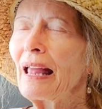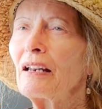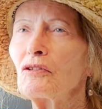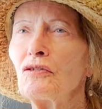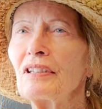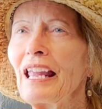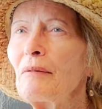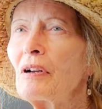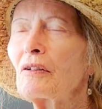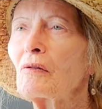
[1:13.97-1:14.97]
And it just
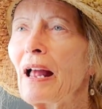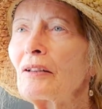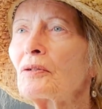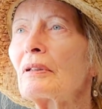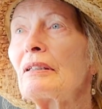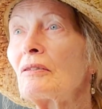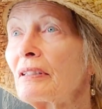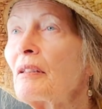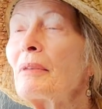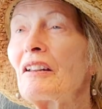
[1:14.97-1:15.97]
came on gradually. So
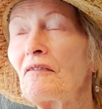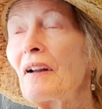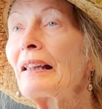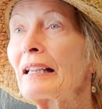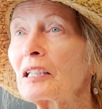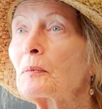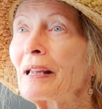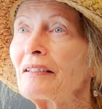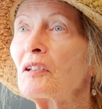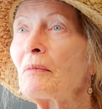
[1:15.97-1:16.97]
somebody finally
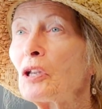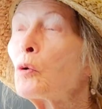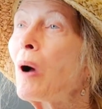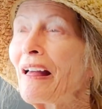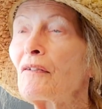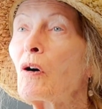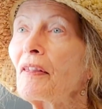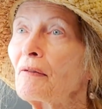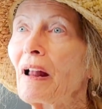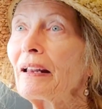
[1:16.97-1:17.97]
explained to me, "You have
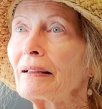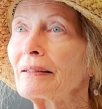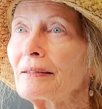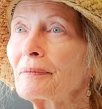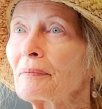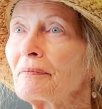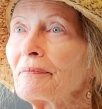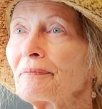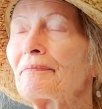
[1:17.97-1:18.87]
arthritis." Yeah.